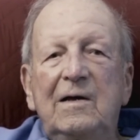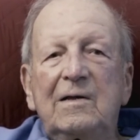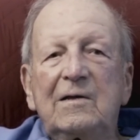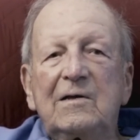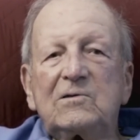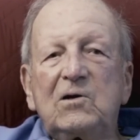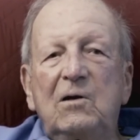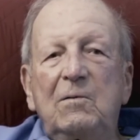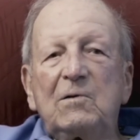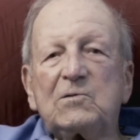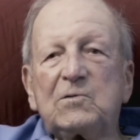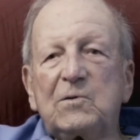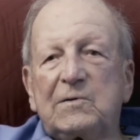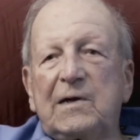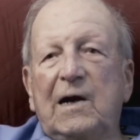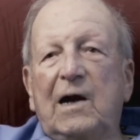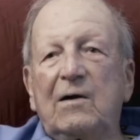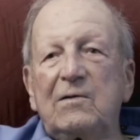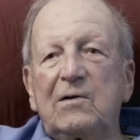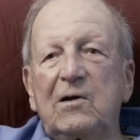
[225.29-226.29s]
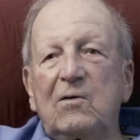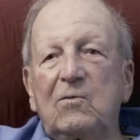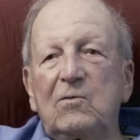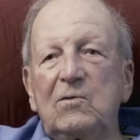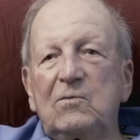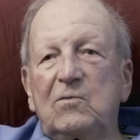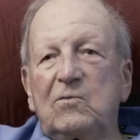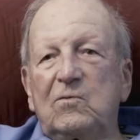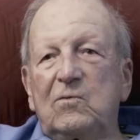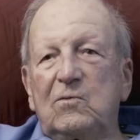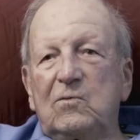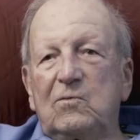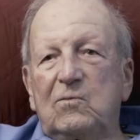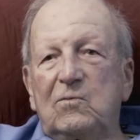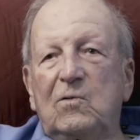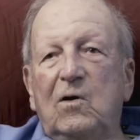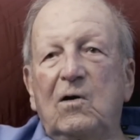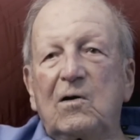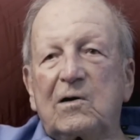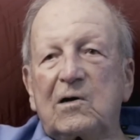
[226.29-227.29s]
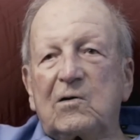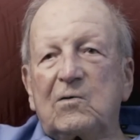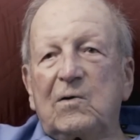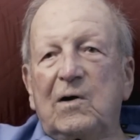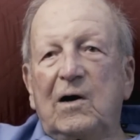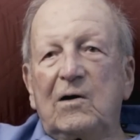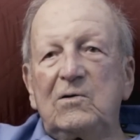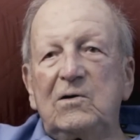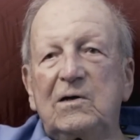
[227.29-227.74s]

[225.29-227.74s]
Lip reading: the Germans were down there walking around.